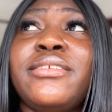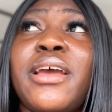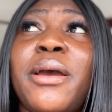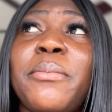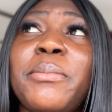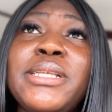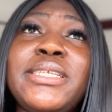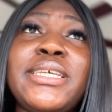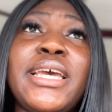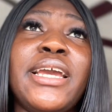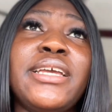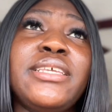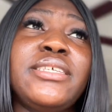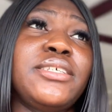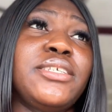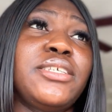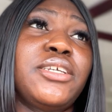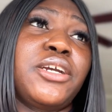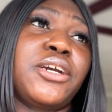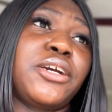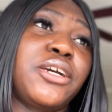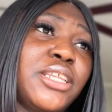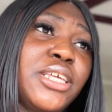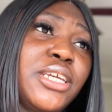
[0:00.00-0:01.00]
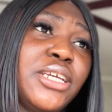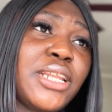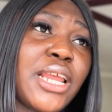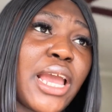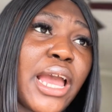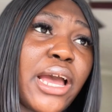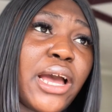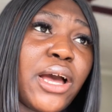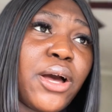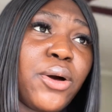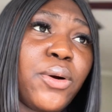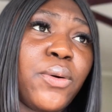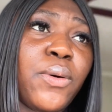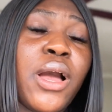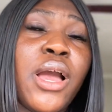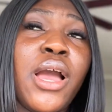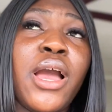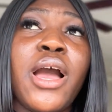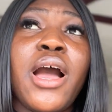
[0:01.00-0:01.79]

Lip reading: I'm a Texas girly now.